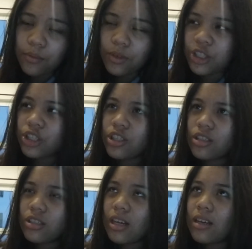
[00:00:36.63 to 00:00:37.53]

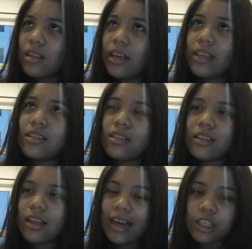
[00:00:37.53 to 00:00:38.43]
which, like,
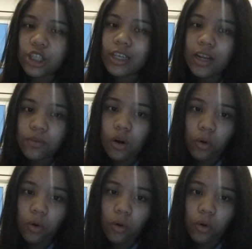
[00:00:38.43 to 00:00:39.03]
it actually never